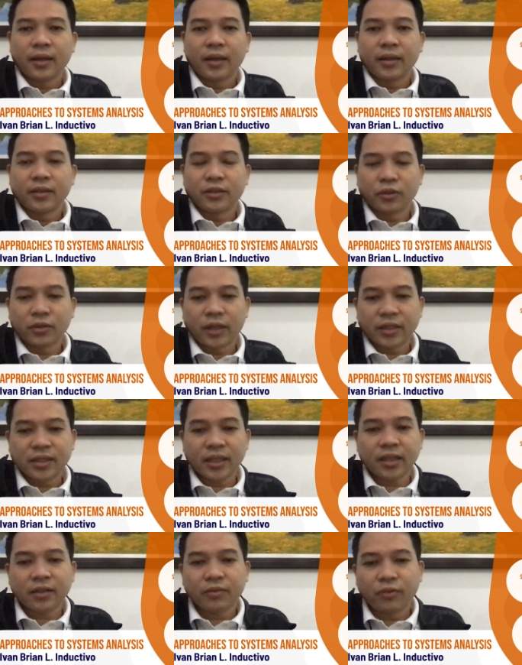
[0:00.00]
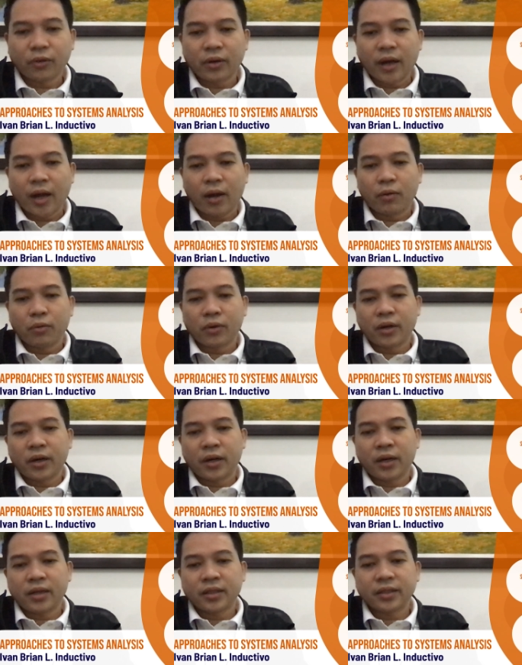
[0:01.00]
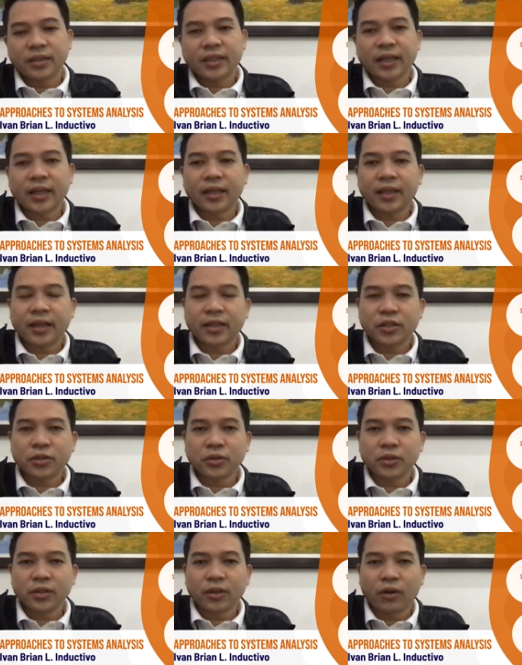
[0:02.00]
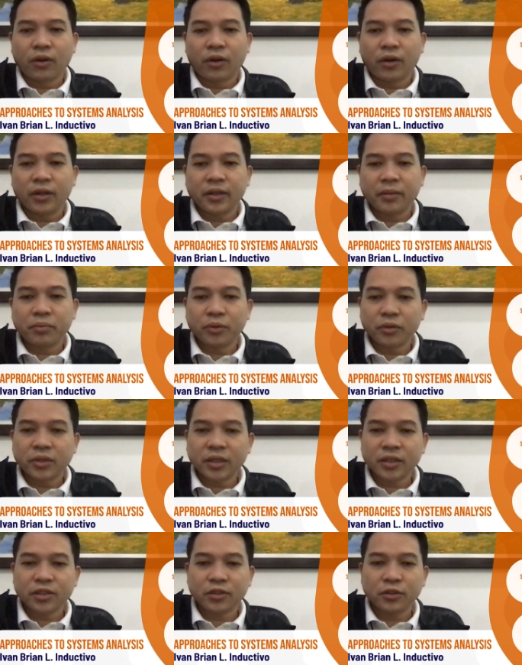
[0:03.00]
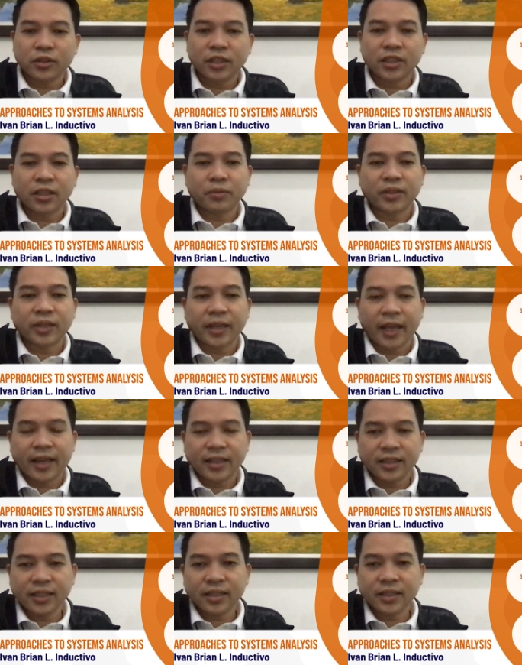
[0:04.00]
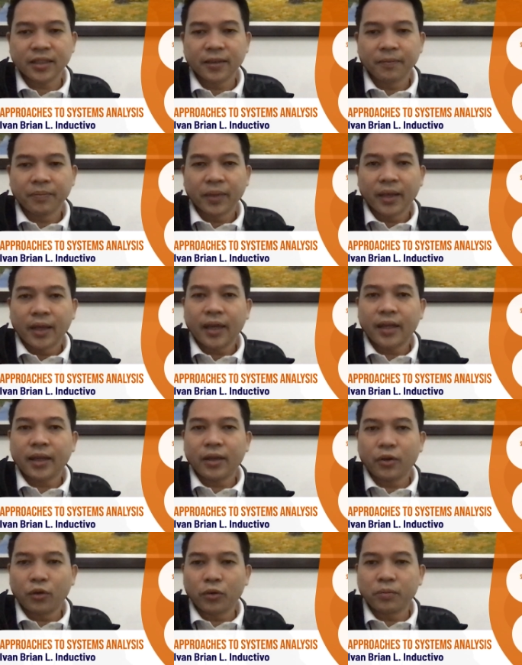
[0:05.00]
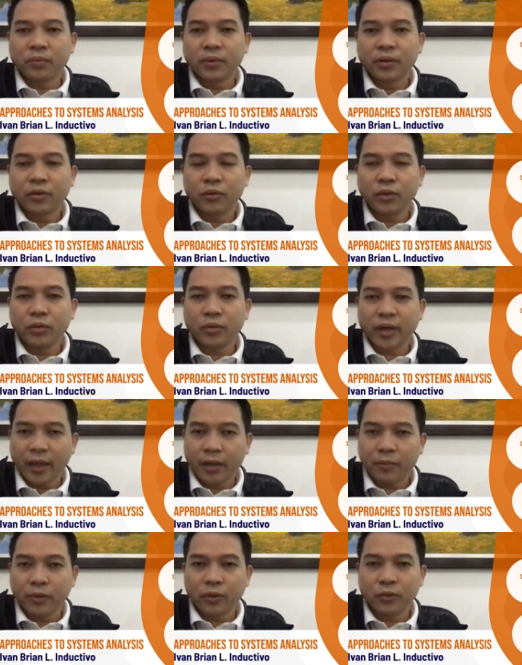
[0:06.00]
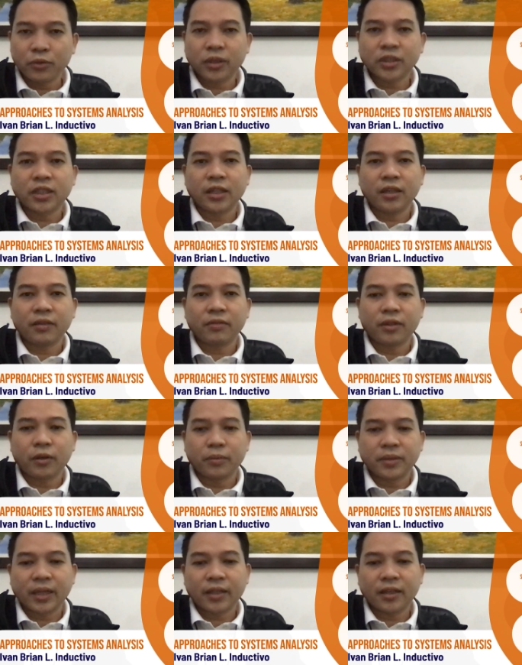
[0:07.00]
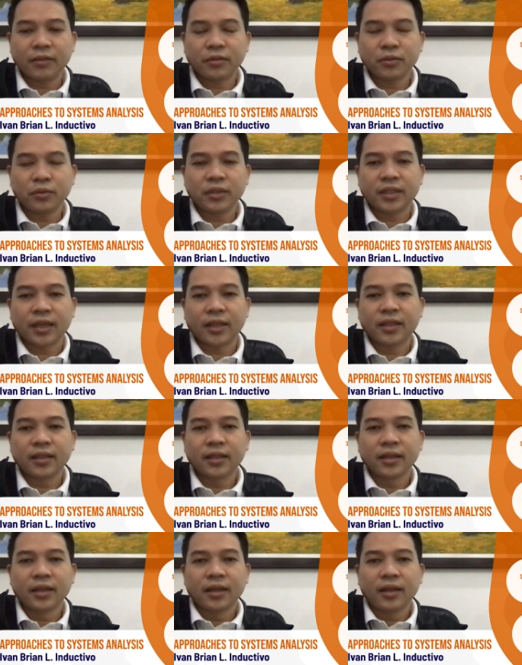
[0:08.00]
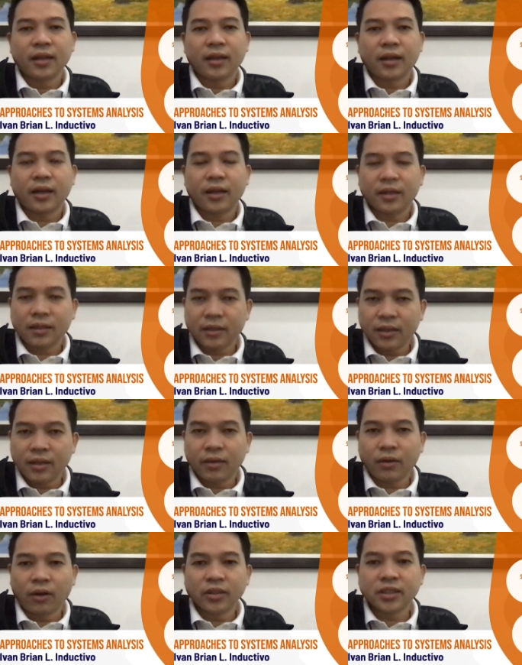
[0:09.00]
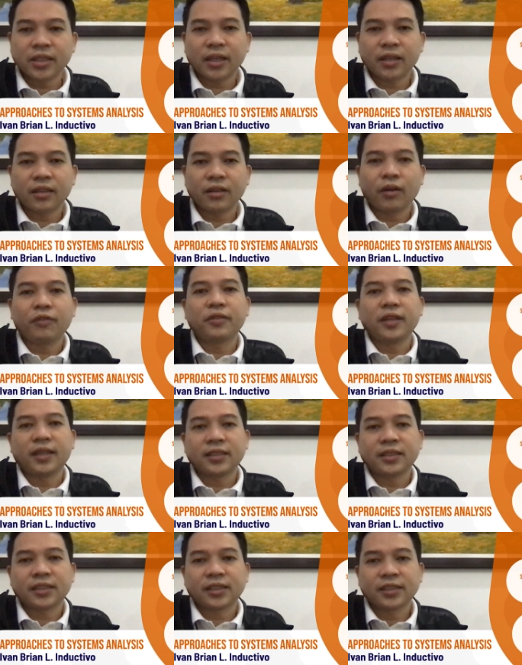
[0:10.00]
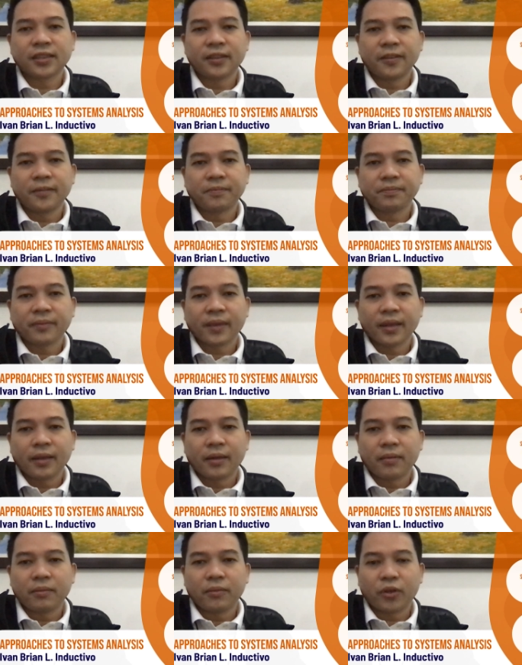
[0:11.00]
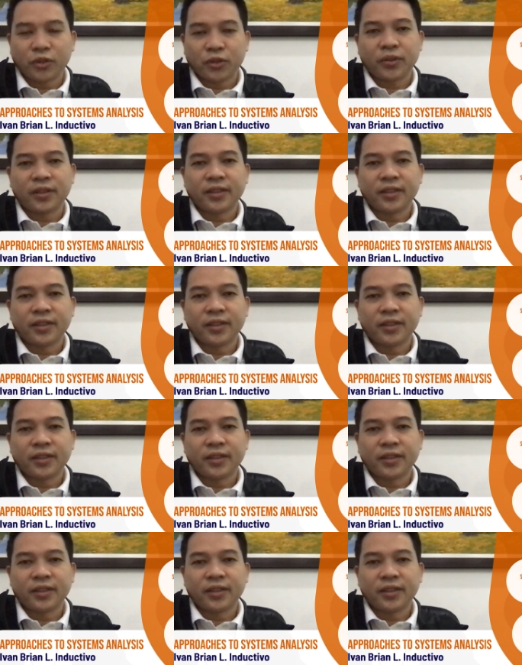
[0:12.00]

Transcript: So that's it for our second lecture on approaches to systems analysis. And I hope we were able to achieve the objectives we set at the onset of this module.